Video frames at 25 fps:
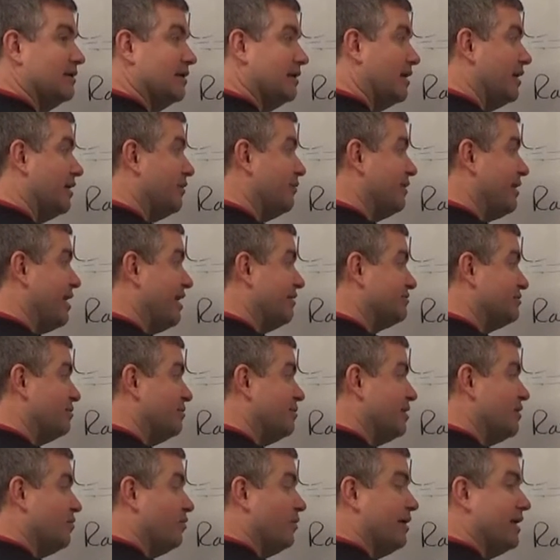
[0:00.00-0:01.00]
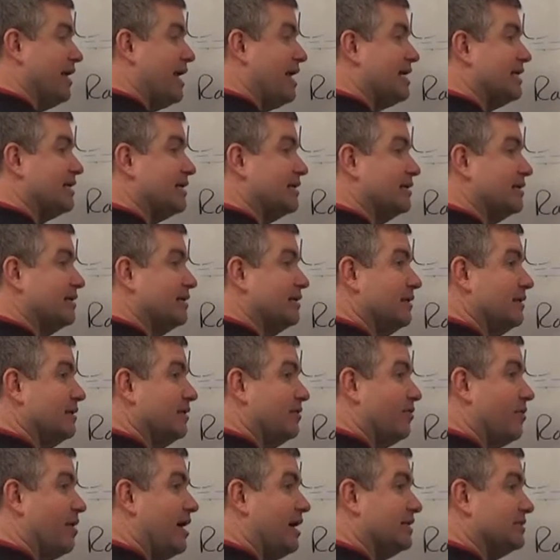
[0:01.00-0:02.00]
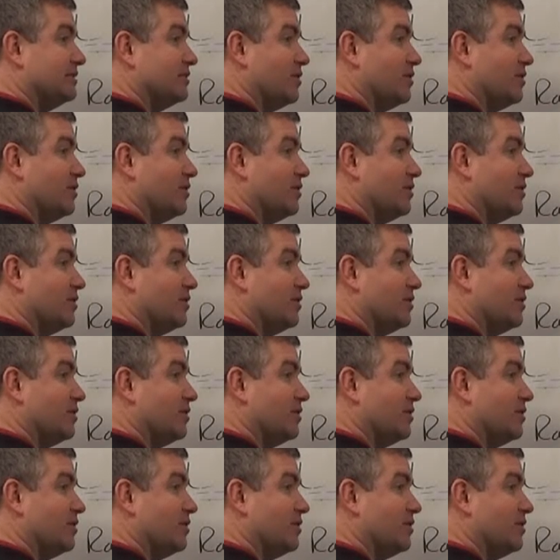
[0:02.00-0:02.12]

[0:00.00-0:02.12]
It would have to be 180, right?